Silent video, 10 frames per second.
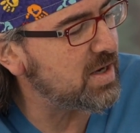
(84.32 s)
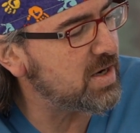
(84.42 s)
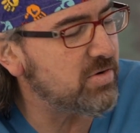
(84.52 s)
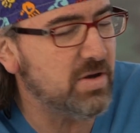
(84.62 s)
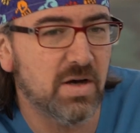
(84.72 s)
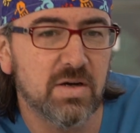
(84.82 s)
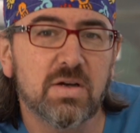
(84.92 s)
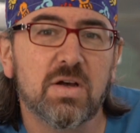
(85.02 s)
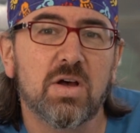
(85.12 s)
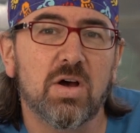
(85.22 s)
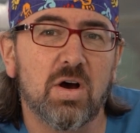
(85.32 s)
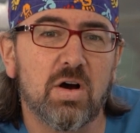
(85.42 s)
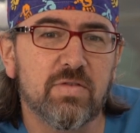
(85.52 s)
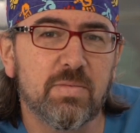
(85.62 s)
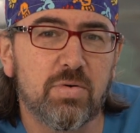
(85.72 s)
area
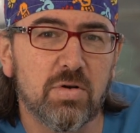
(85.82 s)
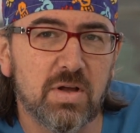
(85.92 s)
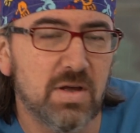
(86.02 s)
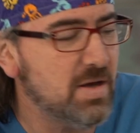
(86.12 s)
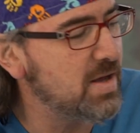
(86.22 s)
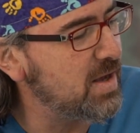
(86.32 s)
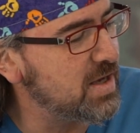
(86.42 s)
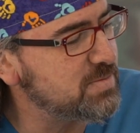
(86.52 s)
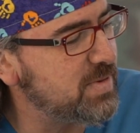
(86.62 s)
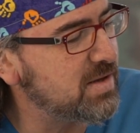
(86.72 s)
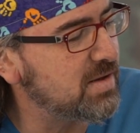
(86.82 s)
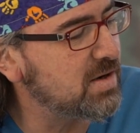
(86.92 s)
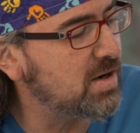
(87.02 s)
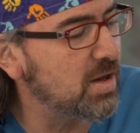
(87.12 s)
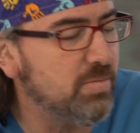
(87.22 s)
of the pulley as being the
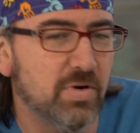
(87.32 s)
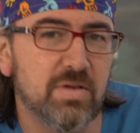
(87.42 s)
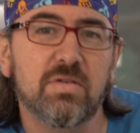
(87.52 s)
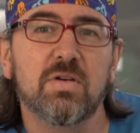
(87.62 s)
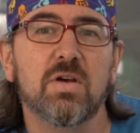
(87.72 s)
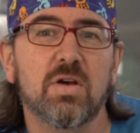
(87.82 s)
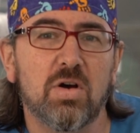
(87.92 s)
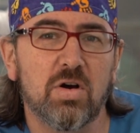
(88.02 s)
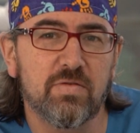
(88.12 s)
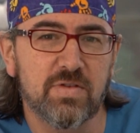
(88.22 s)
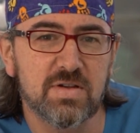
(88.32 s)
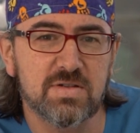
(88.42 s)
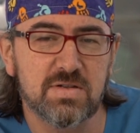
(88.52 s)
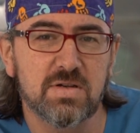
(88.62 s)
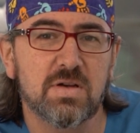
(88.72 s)
culprit of
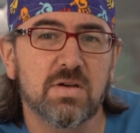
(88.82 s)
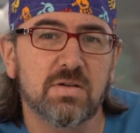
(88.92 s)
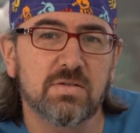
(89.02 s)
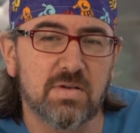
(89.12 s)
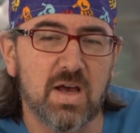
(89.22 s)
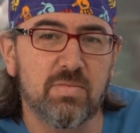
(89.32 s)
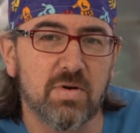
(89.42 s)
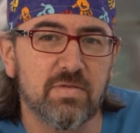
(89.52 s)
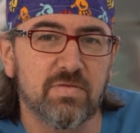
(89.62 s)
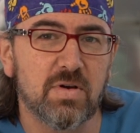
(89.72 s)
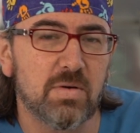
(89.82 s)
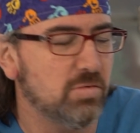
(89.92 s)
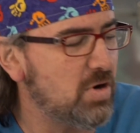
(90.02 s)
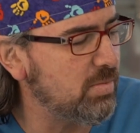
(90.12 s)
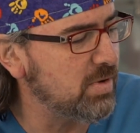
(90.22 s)
this type of
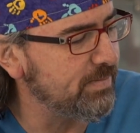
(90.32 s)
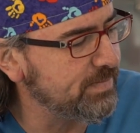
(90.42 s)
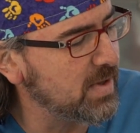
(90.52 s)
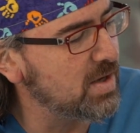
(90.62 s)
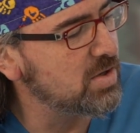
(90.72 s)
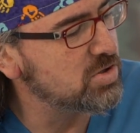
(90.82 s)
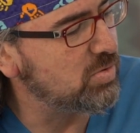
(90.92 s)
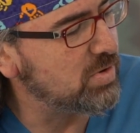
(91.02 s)
problem. So